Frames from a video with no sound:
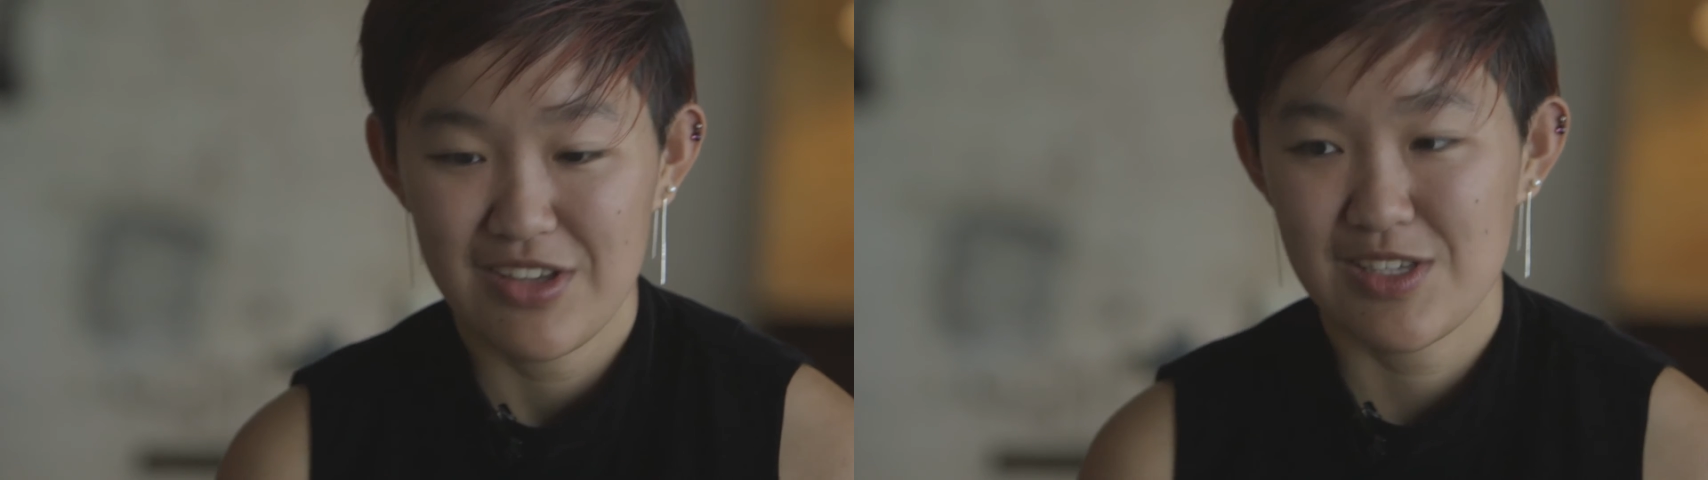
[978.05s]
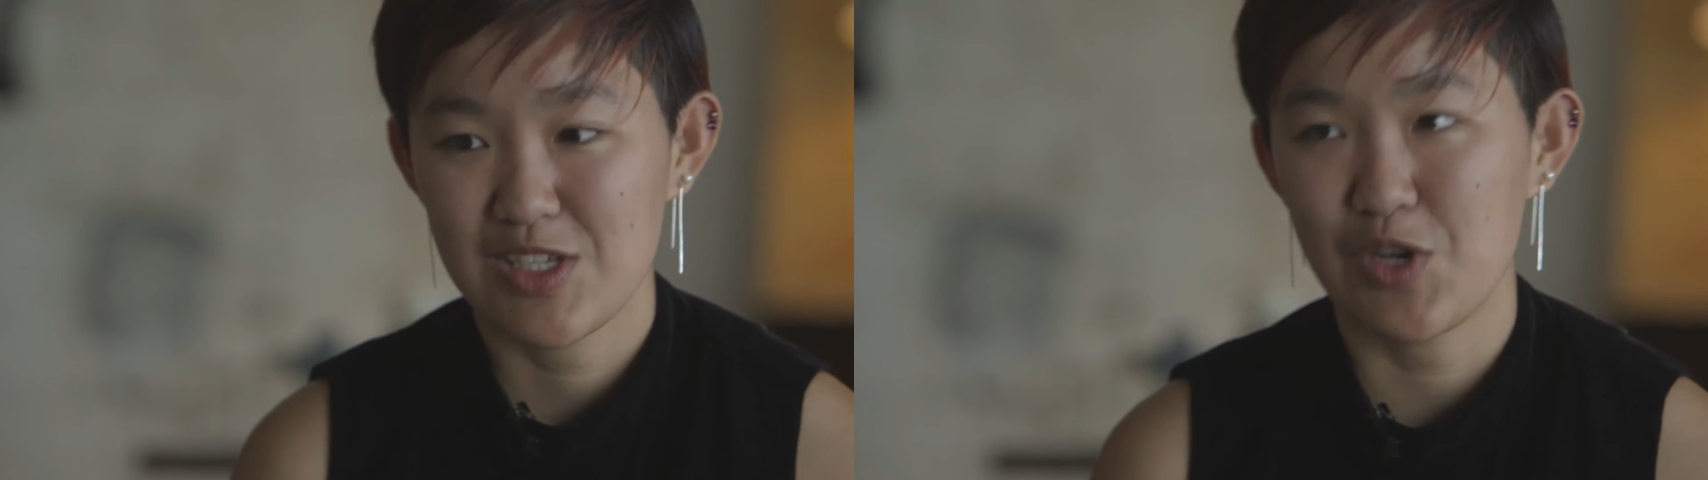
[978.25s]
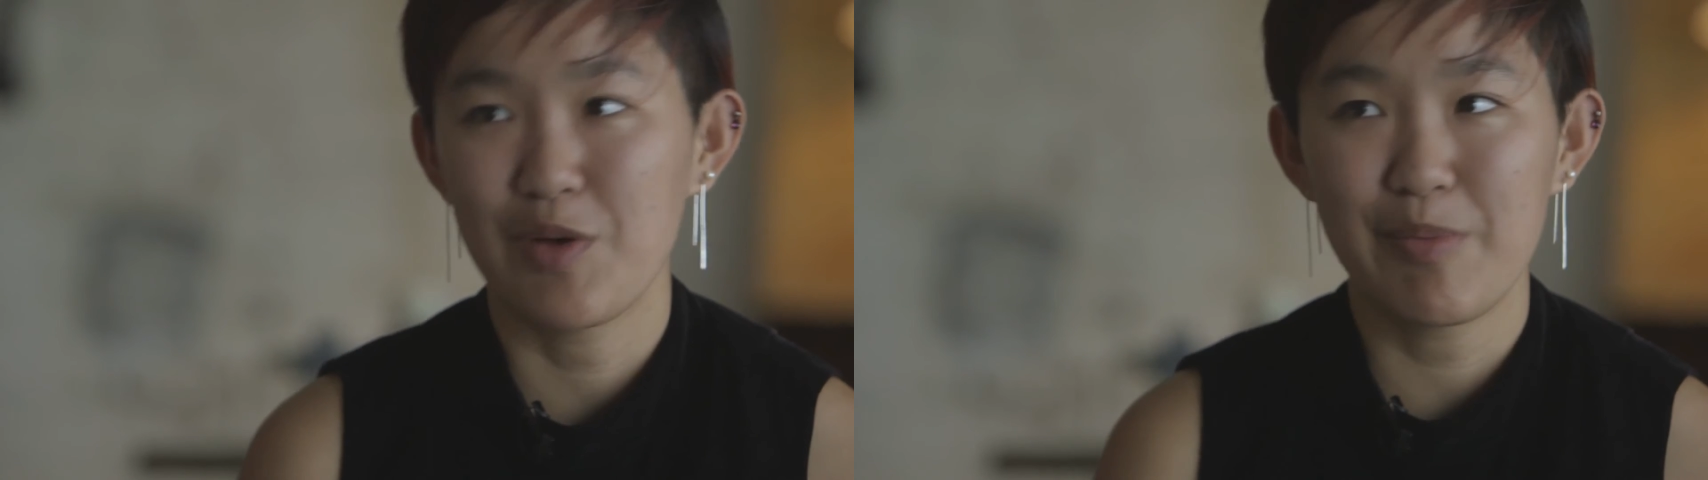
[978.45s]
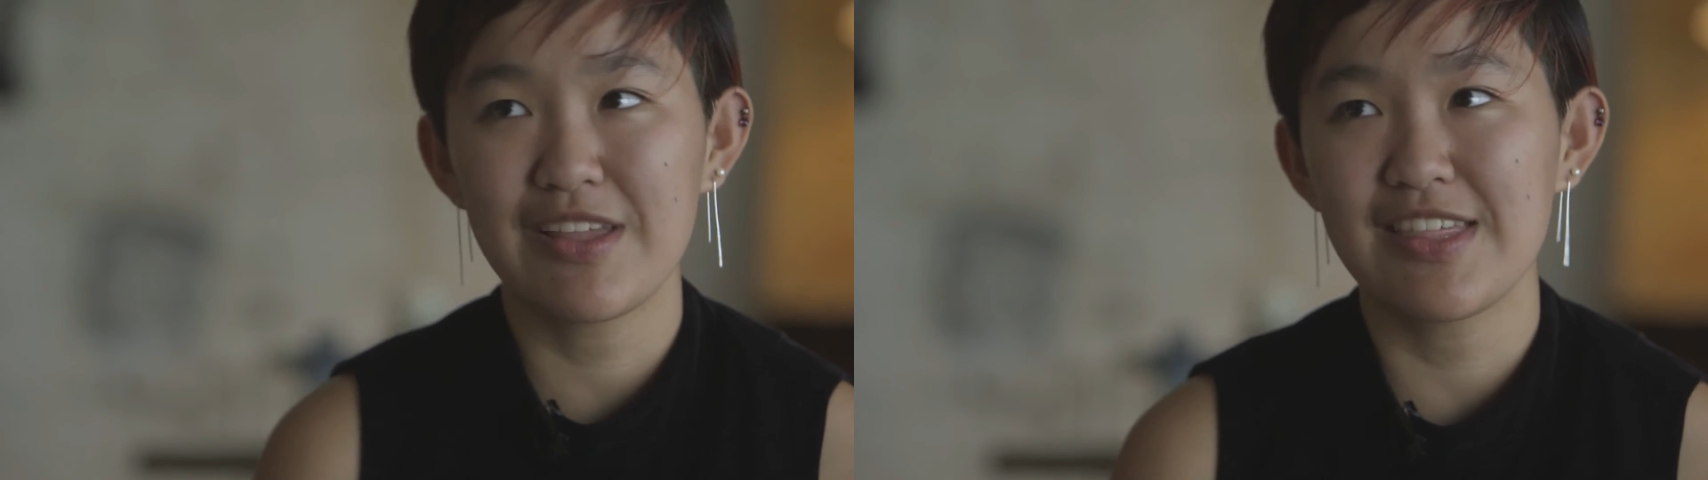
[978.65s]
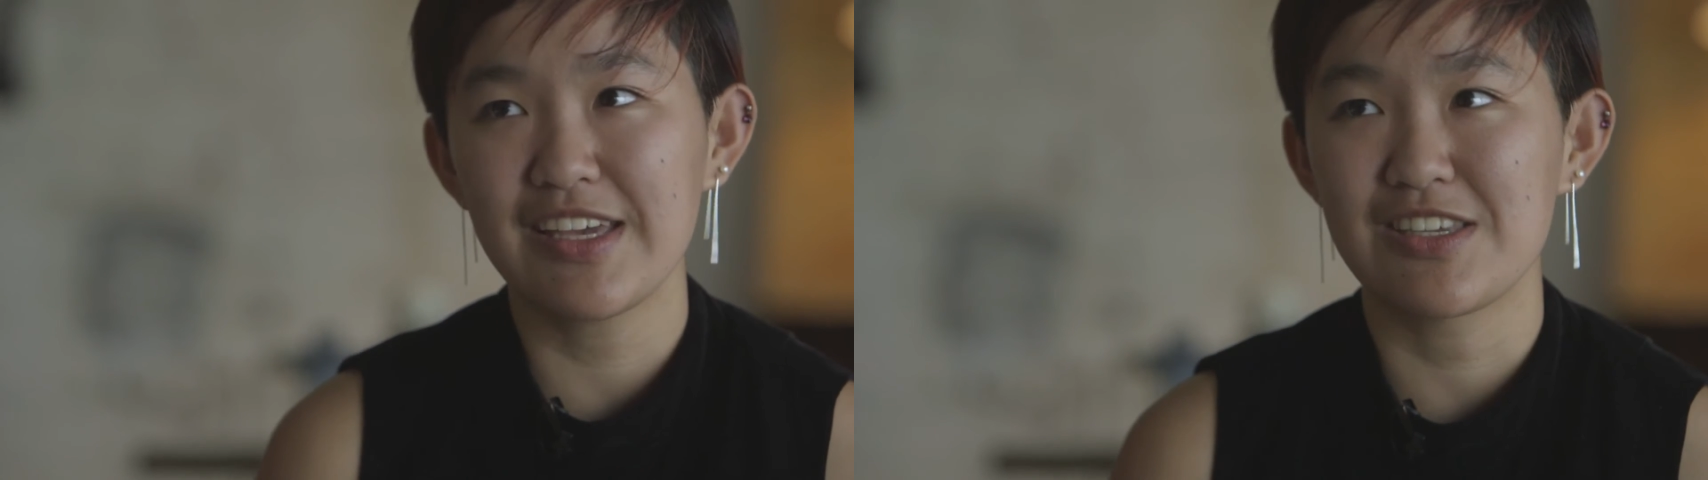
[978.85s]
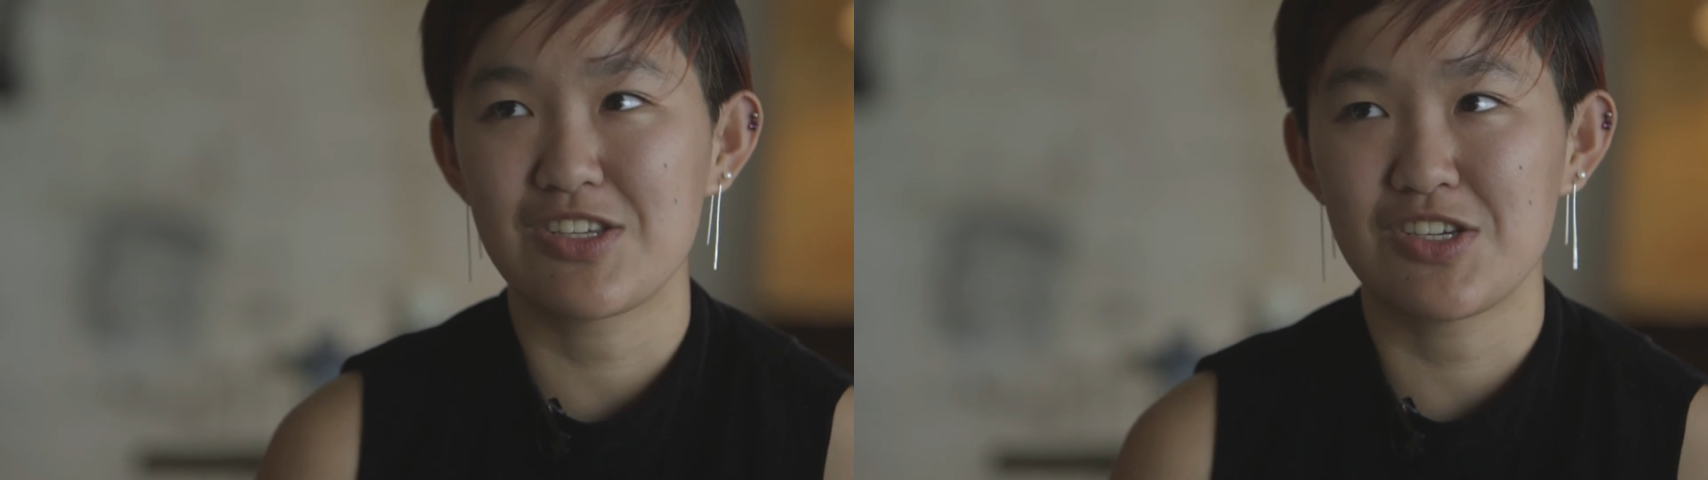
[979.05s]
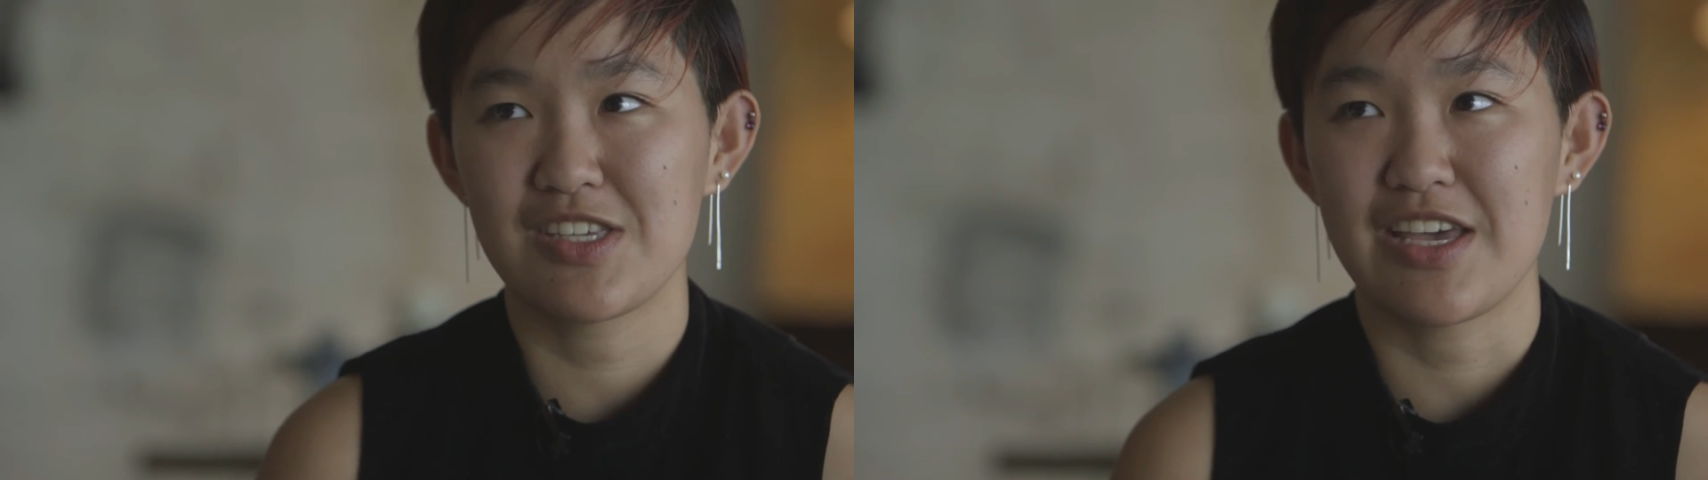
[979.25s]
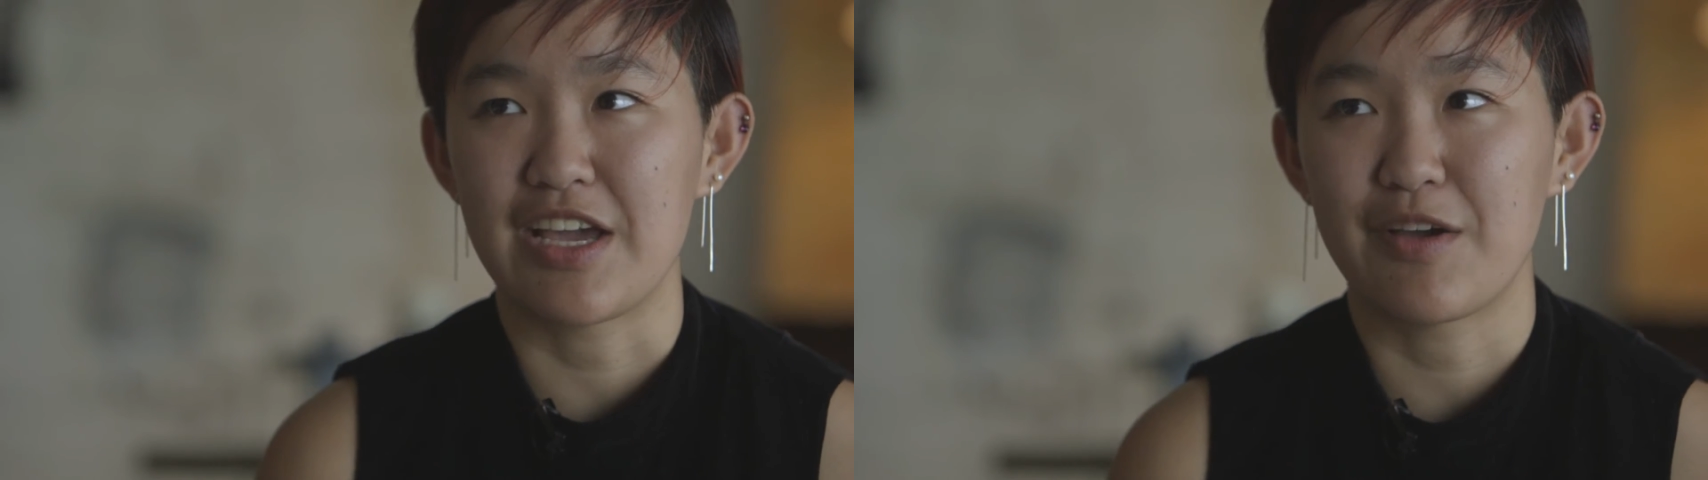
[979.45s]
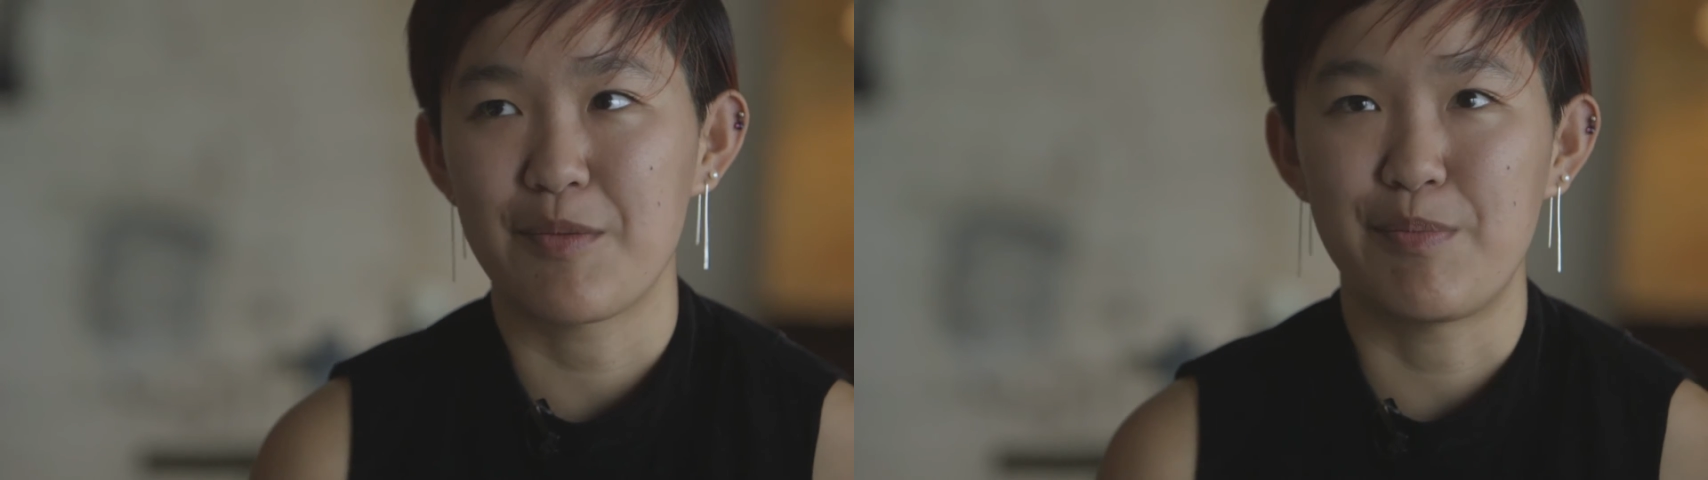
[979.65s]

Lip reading: So a big thing is just like